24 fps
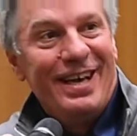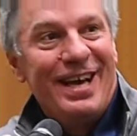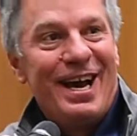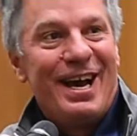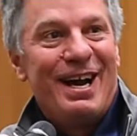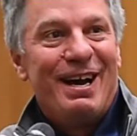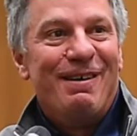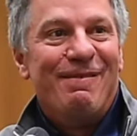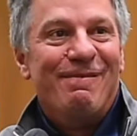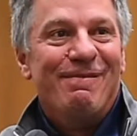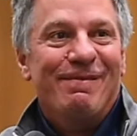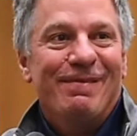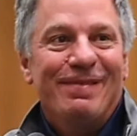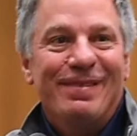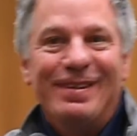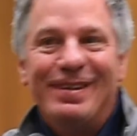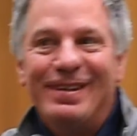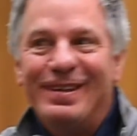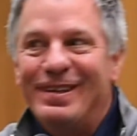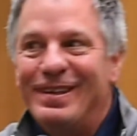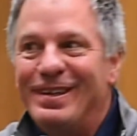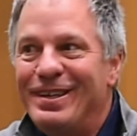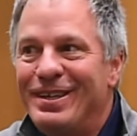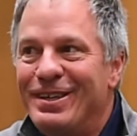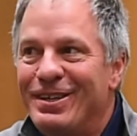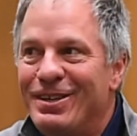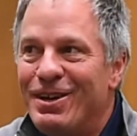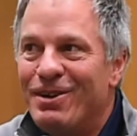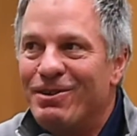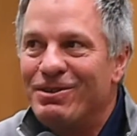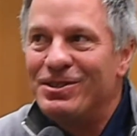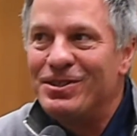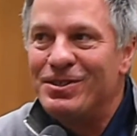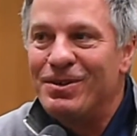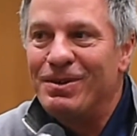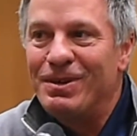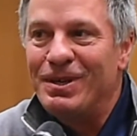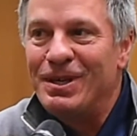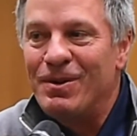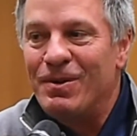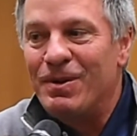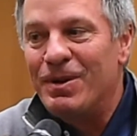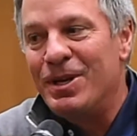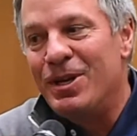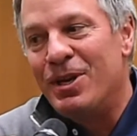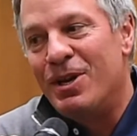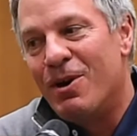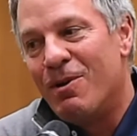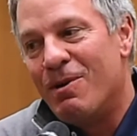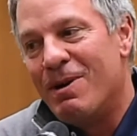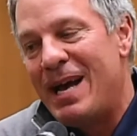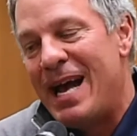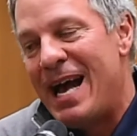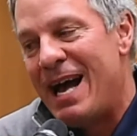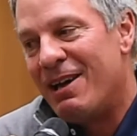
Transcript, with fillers: Uh, you know, so, you, you know,